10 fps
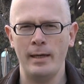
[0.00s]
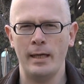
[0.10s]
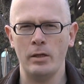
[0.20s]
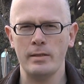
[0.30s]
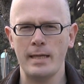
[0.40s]

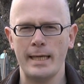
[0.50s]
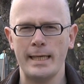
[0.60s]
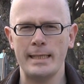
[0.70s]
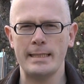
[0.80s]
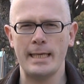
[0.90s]
It looks like
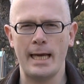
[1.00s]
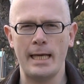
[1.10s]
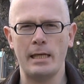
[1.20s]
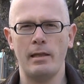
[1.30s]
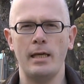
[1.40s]
it's
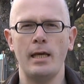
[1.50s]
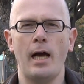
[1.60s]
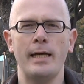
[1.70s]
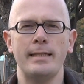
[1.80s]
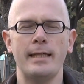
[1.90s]
hit the
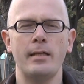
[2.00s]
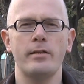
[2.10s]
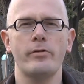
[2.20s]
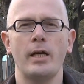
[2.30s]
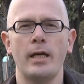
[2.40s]
I T
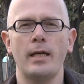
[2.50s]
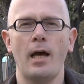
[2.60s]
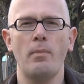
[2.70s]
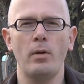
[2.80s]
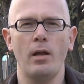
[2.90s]
industry in a
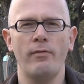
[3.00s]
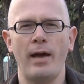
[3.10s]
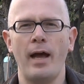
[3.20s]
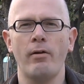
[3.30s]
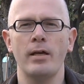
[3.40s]
couple of
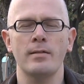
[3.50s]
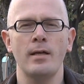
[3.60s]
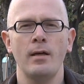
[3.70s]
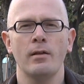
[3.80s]
areas,